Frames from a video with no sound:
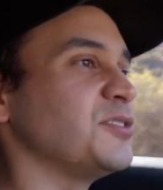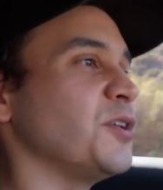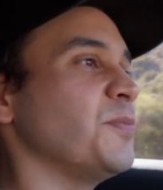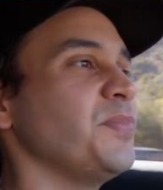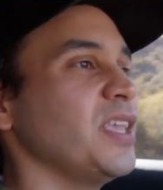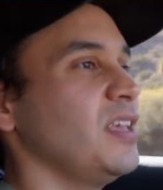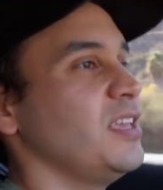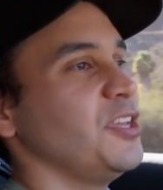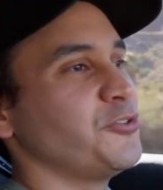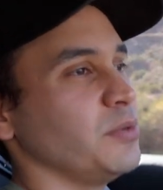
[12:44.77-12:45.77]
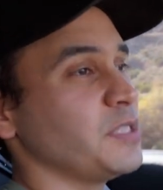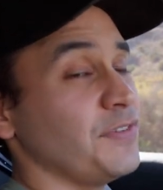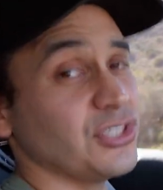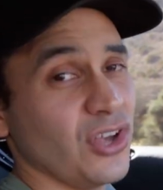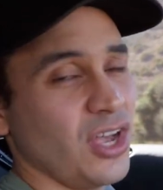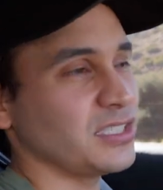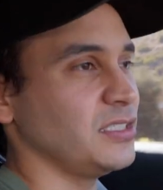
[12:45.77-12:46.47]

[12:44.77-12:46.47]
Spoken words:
So in terms of exhaust,